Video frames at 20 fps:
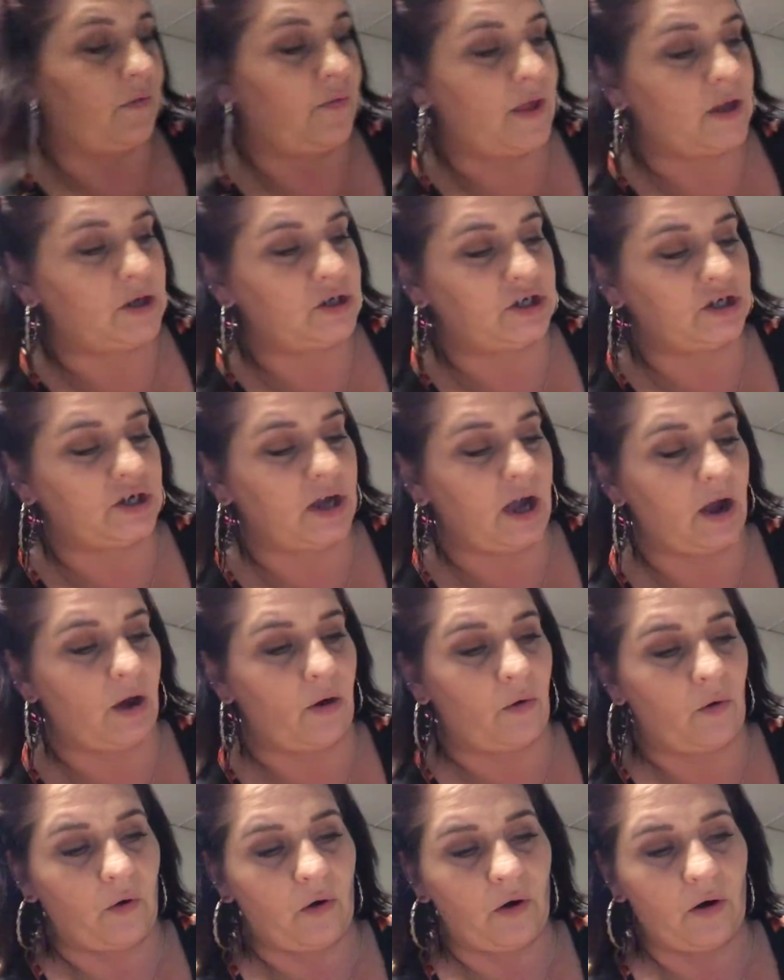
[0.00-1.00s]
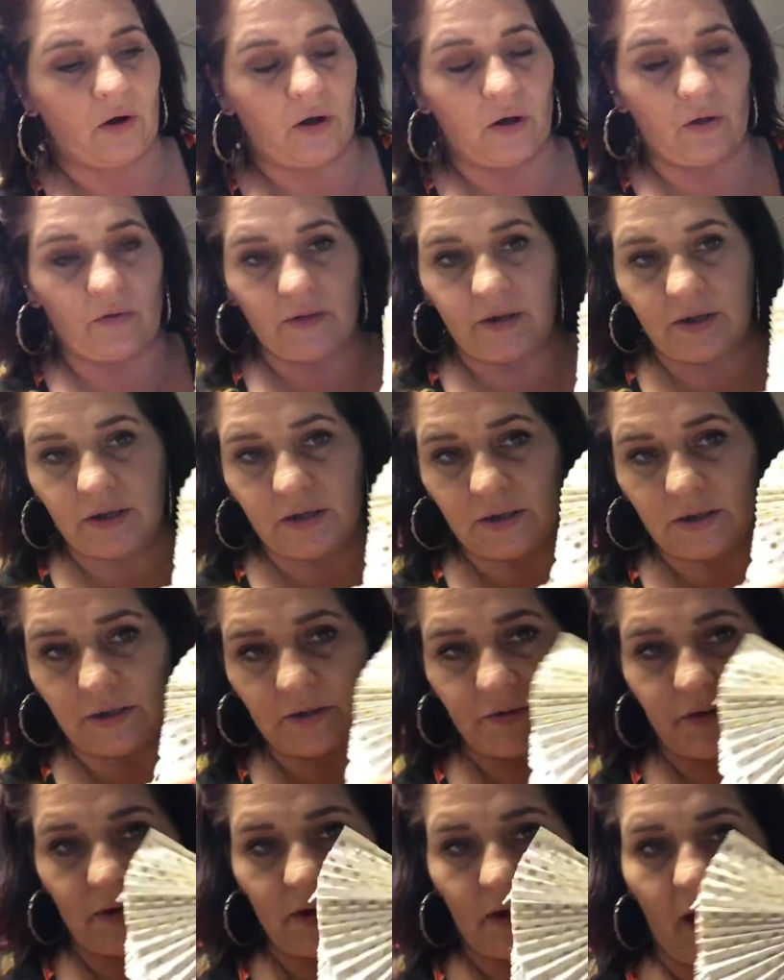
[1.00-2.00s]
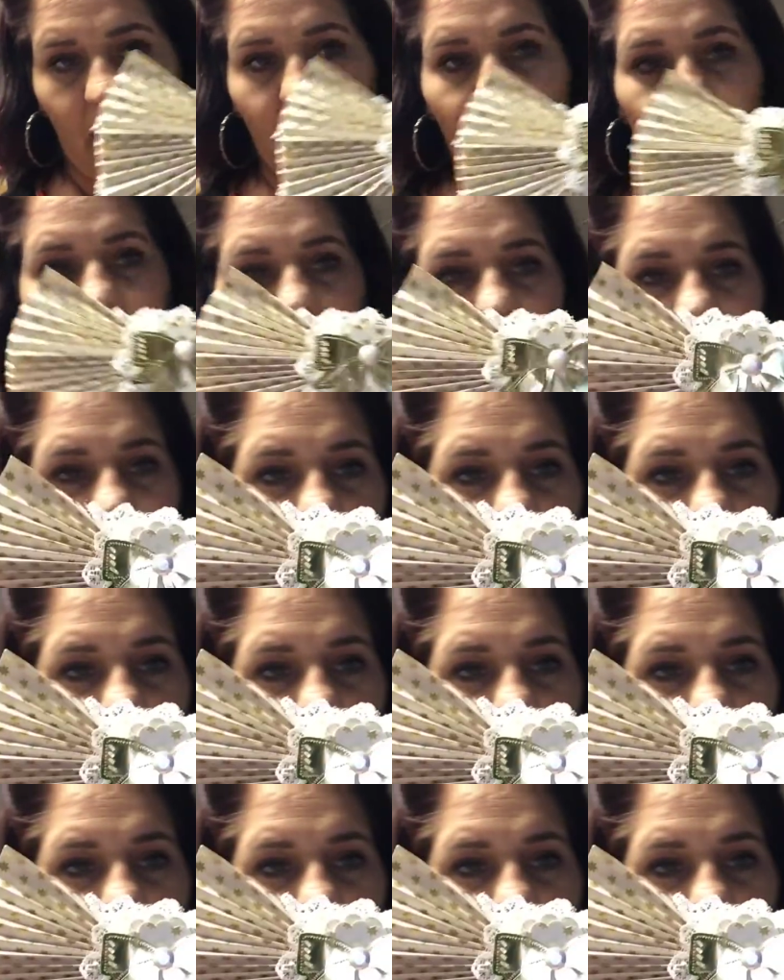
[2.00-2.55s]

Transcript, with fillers: Then she got all the, the apple,